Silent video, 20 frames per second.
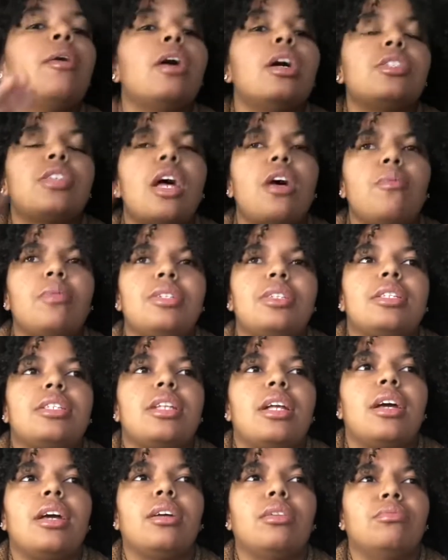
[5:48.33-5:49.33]
So I was just
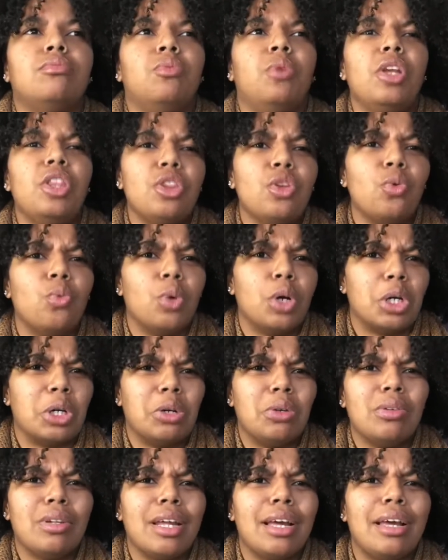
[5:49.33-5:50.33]
like, what in the
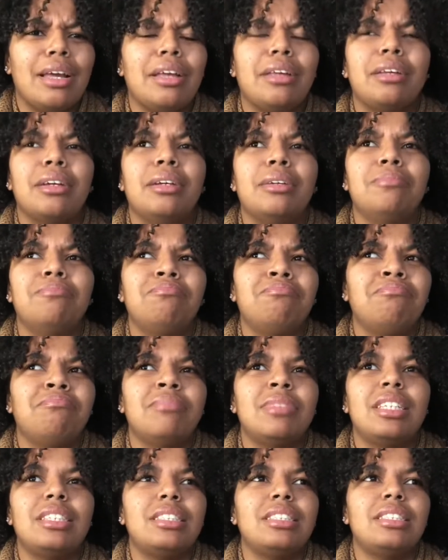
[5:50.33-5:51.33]
world? Like,
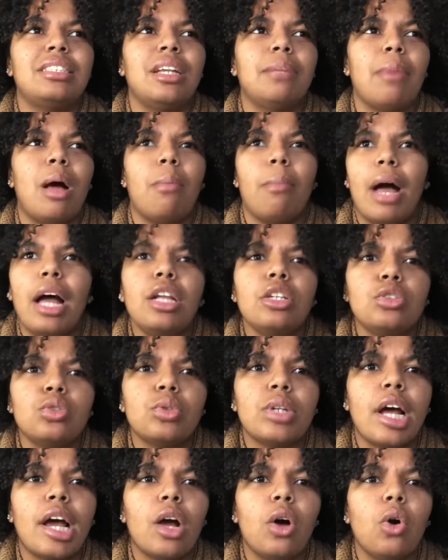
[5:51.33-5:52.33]
this isn't about my
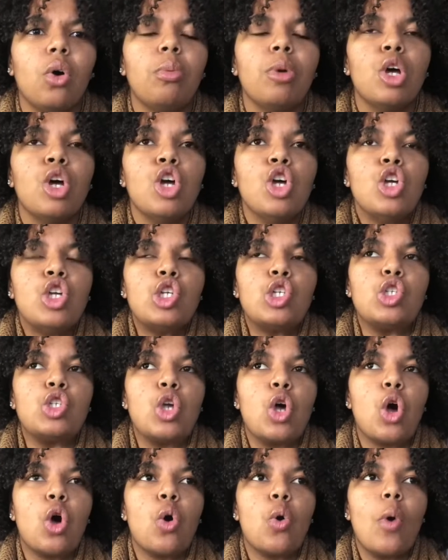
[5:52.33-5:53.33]
dude, I hope.
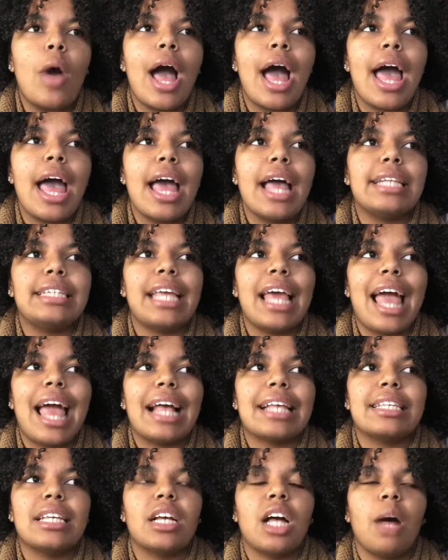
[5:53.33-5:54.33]
So I had to
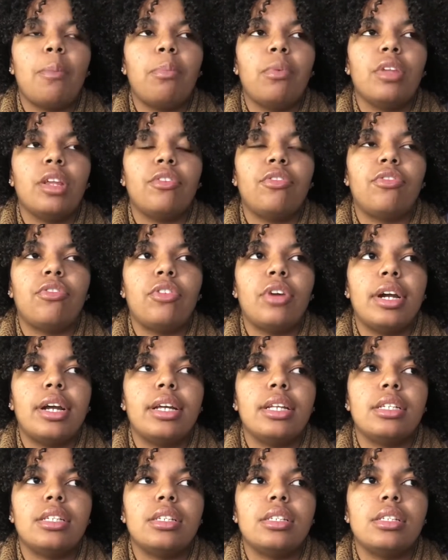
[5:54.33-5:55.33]
ask a couple of
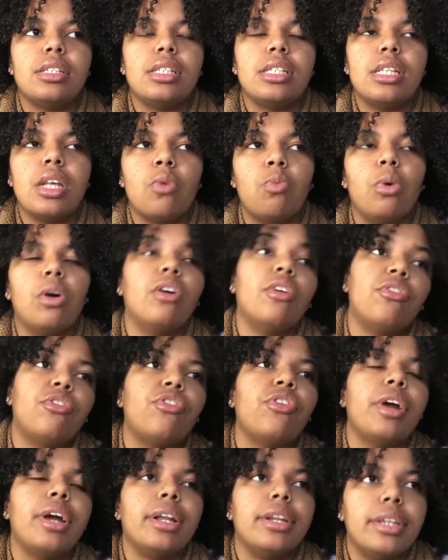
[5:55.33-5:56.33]
friends. Well, a
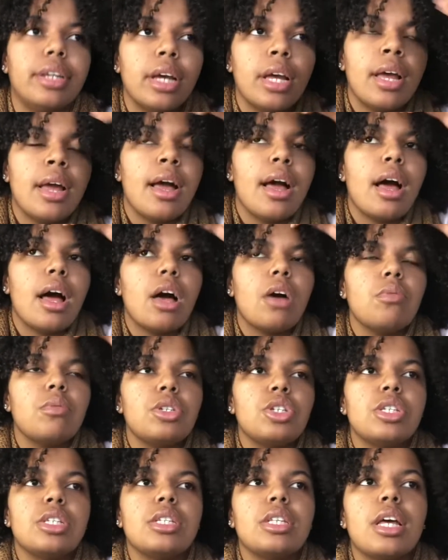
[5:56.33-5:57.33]
friend. I
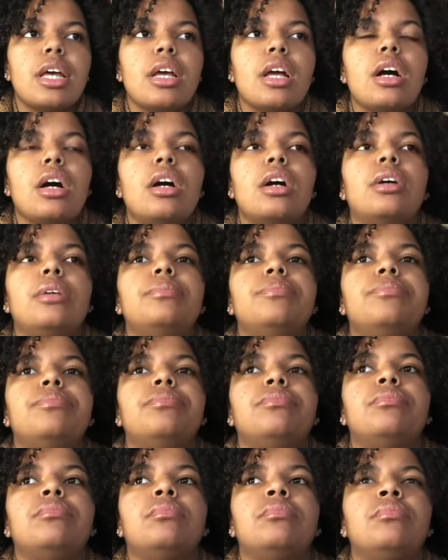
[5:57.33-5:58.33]
was just like,
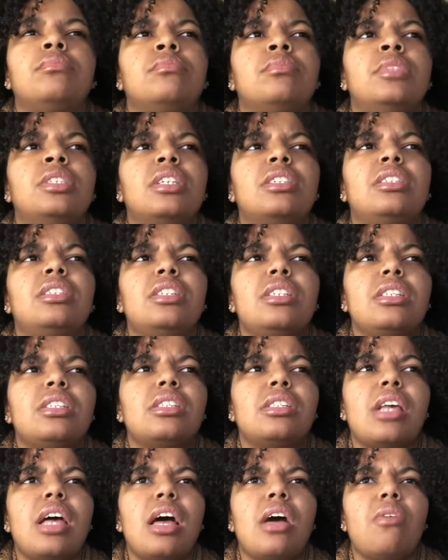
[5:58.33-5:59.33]
does this
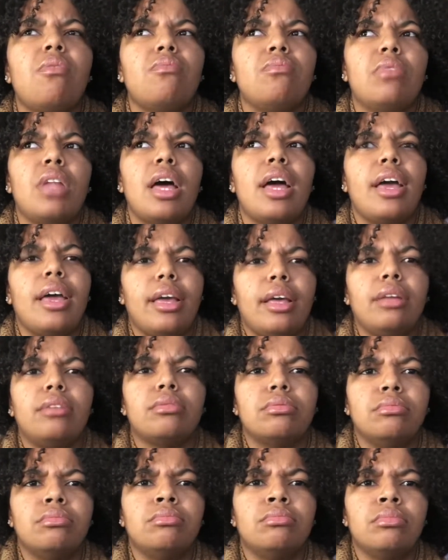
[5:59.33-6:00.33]
sound
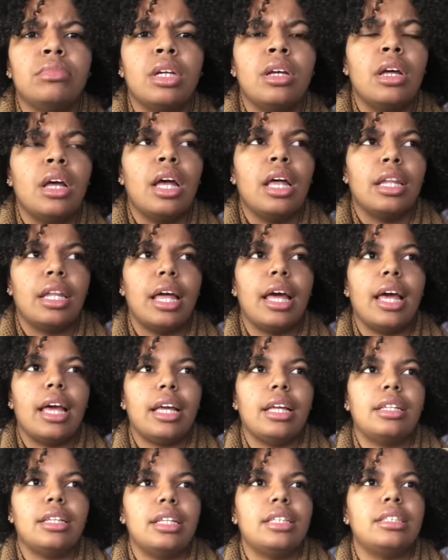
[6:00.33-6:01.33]

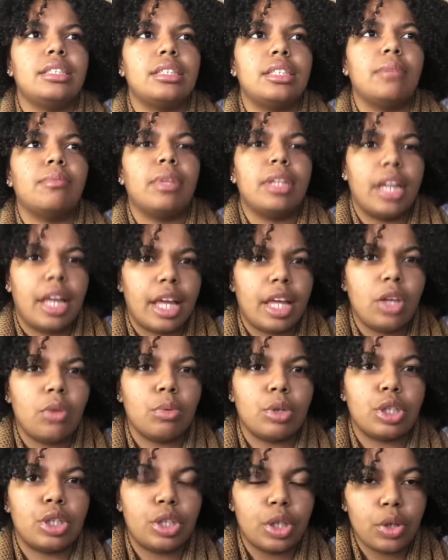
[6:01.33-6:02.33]
like this is something that he
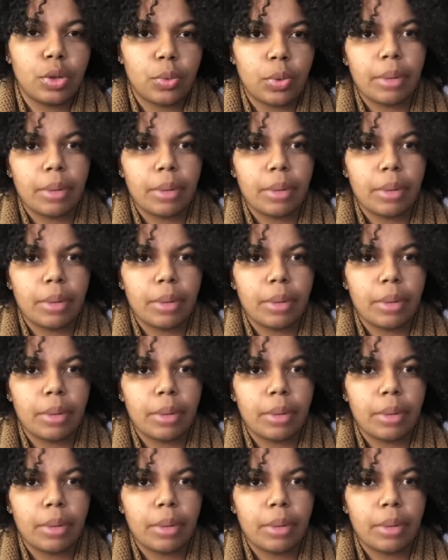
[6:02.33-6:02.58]
would do?